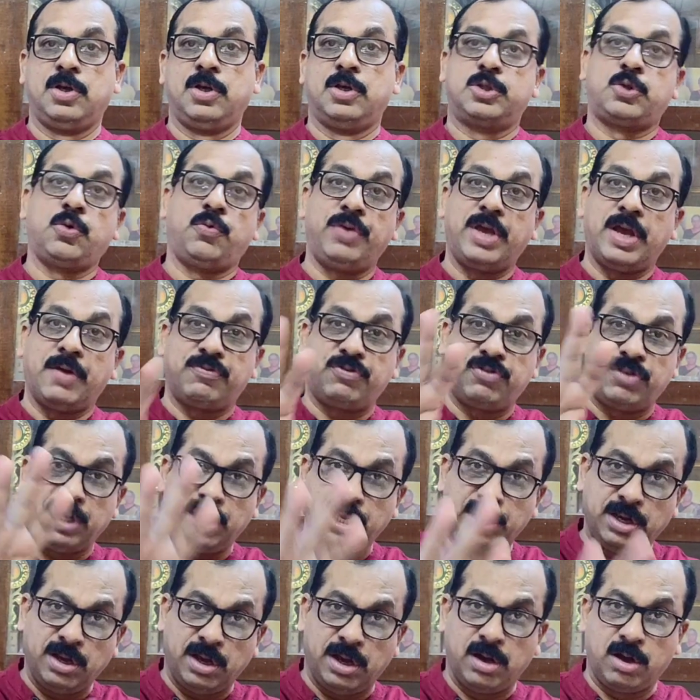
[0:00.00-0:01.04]
So we have
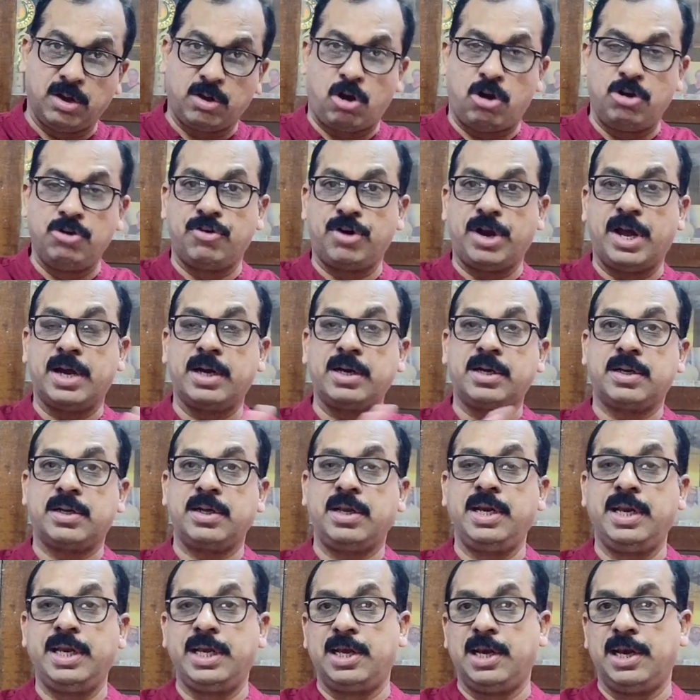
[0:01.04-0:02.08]
seen a contract,
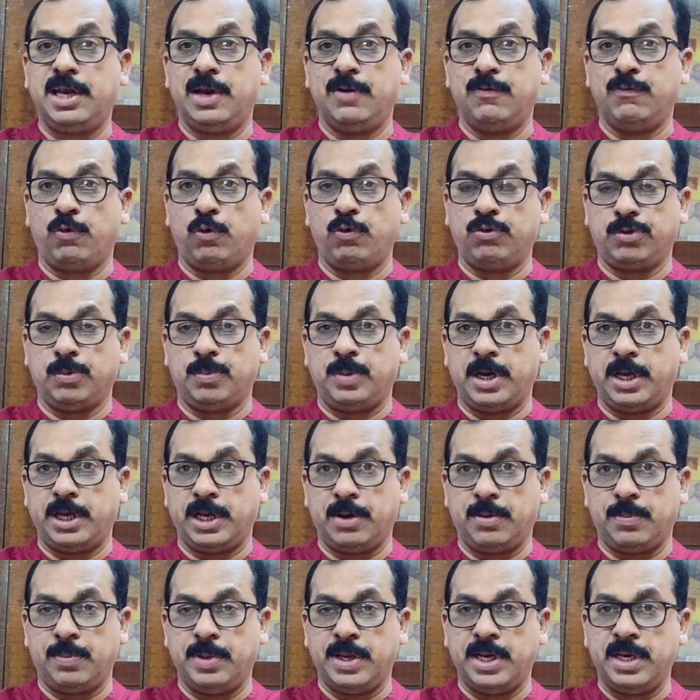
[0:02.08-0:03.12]
legally enforceable
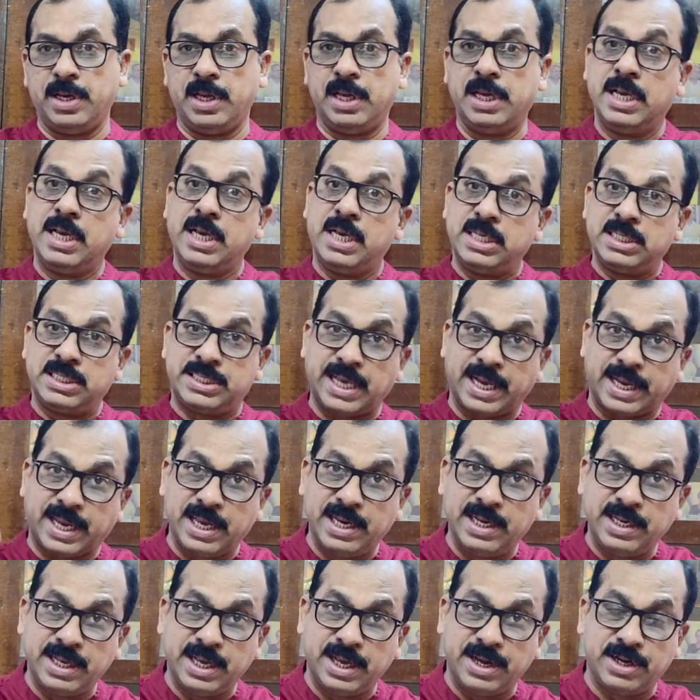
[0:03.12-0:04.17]
agreement.
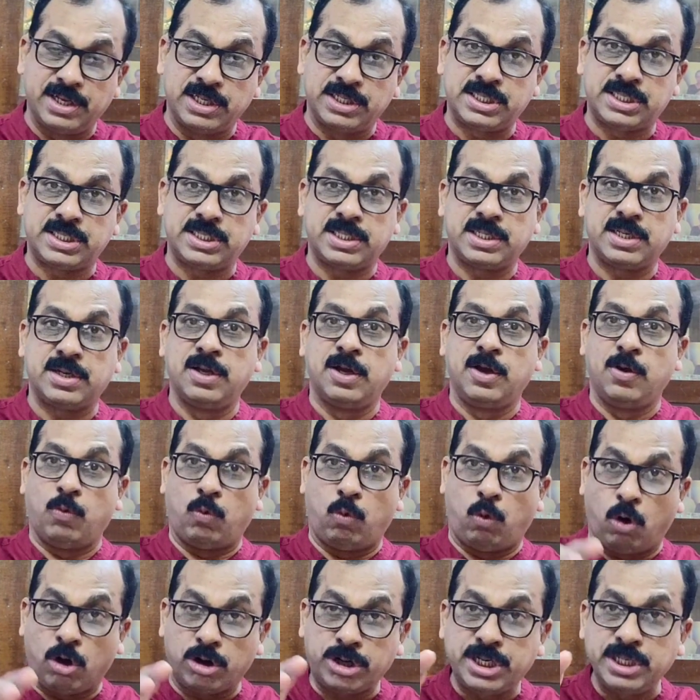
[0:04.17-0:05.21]
Second, there is
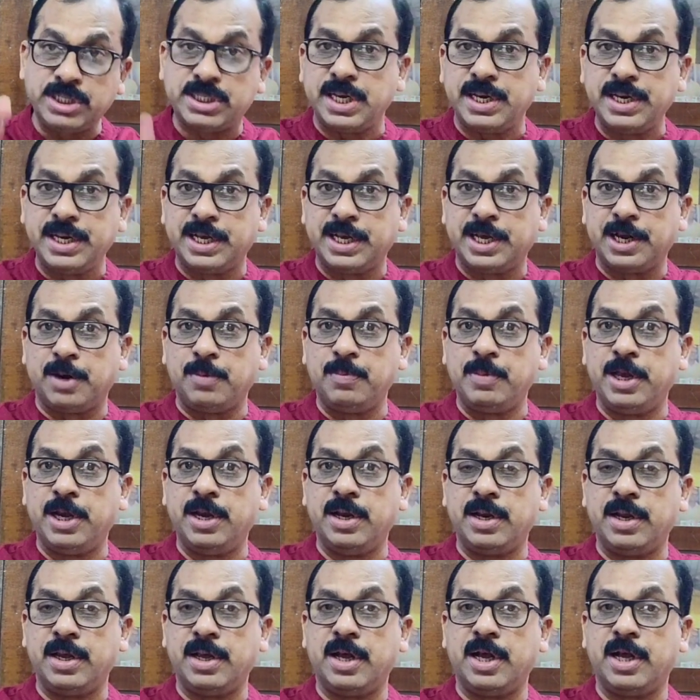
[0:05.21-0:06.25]
what is an
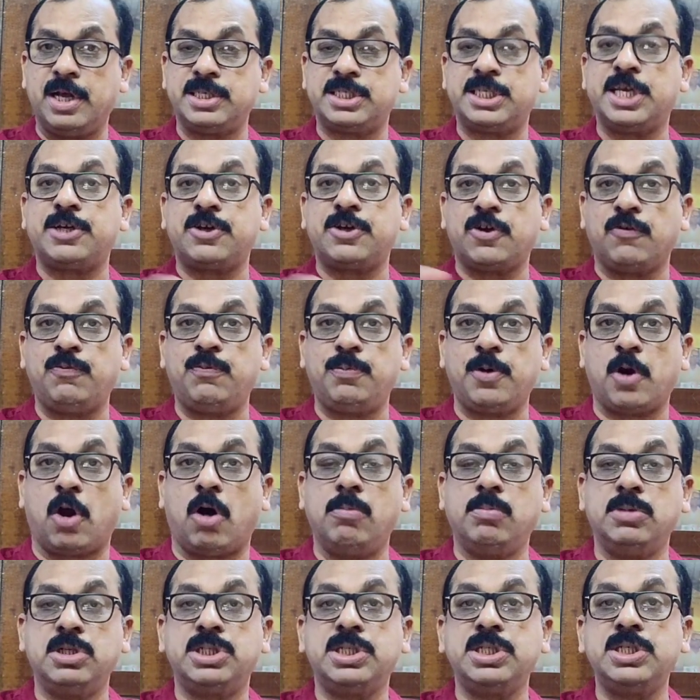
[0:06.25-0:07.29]
agreement? A set of
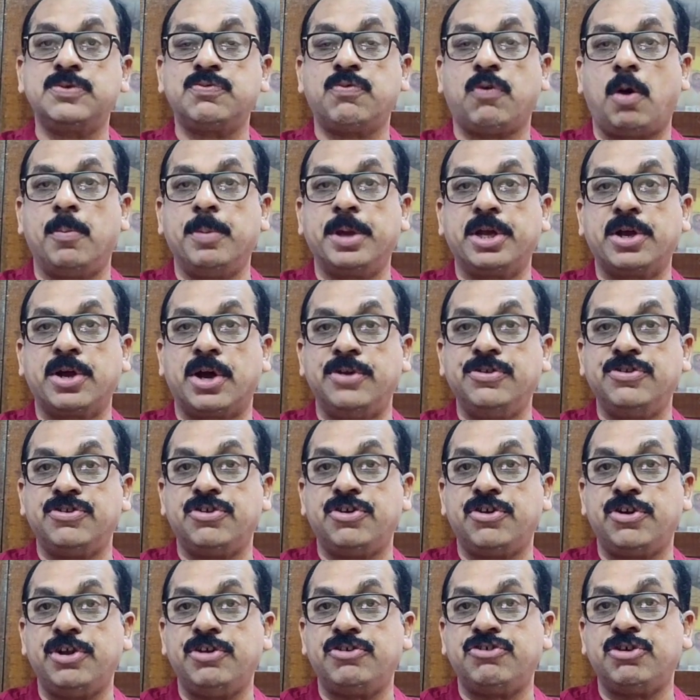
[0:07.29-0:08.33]
promises forming
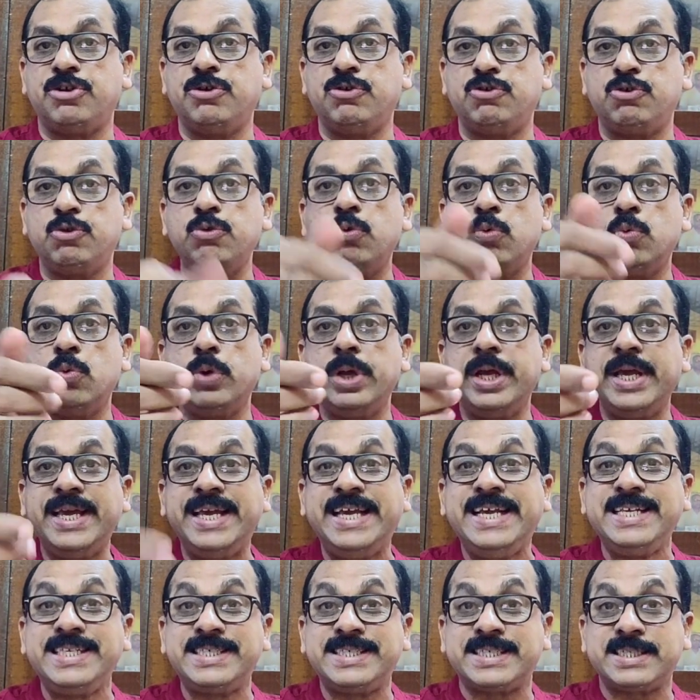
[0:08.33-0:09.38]
consideration to
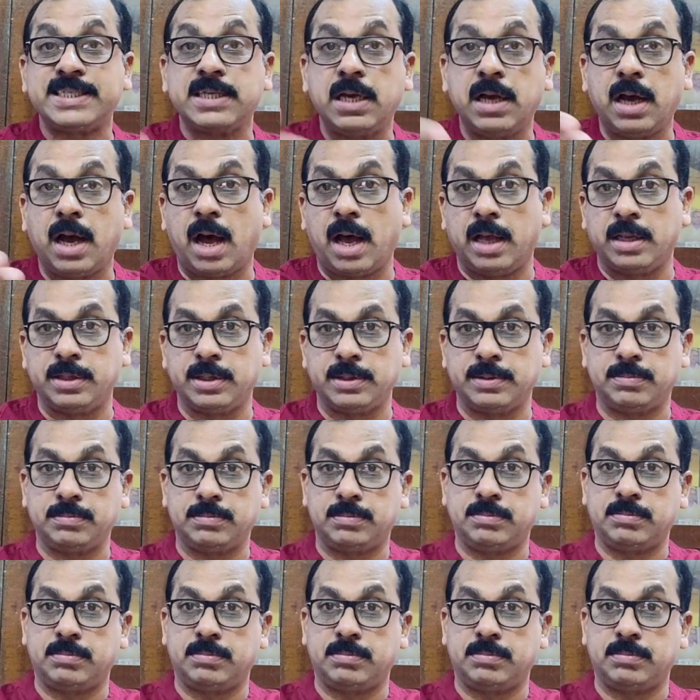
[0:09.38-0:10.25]
each other.